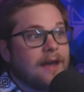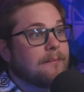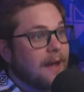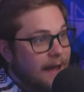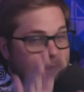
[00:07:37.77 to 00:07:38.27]

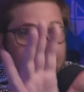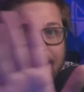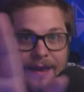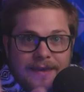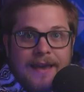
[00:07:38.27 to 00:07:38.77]
And, hey,
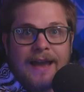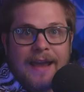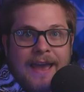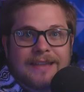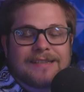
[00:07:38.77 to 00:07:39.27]
they got an
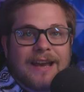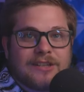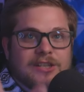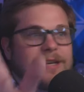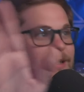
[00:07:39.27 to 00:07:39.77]

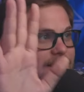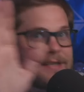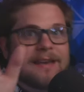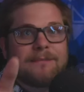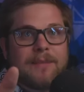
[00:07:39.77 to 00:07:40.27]
anti-cheat, and it's
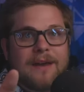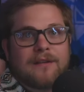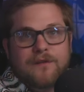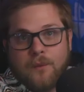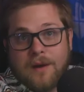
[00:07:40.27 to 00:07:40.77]
getting better
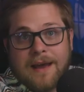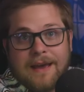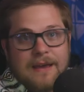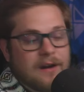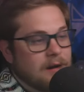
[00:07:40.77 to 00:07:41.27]
from what I
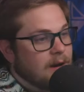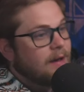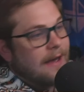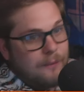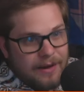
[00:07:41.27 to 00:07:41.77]
hear.
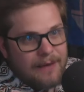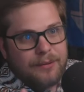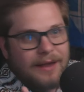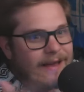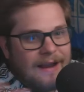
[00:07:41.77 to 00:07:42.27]
And when I
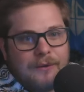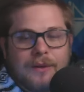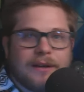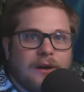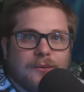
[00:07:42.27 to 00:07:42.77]
play it, I really
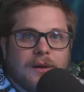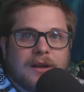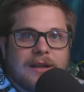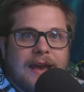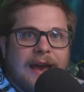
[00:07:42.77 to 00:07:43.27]
don't run into
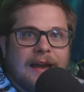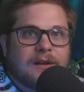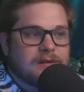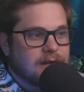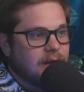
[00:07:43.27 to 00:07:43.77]
hackers
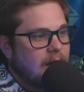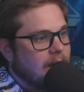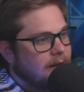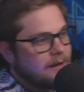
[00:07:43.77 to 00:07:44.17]
a lot.